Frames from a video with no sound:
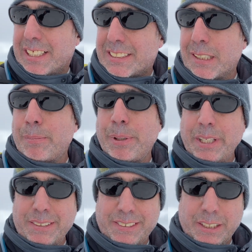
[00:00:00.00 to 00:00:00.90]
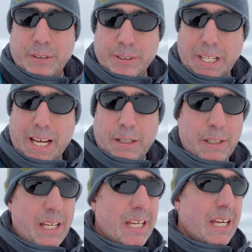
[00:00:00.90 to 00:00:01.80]
it's going to be easy going down,
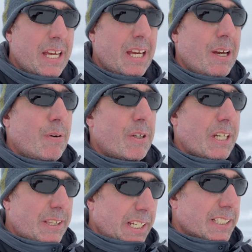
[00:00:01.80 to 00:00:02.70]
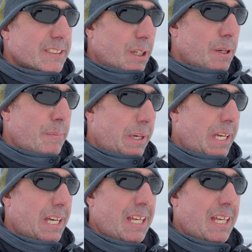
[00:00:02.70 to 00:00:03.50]
which I think it's going to be.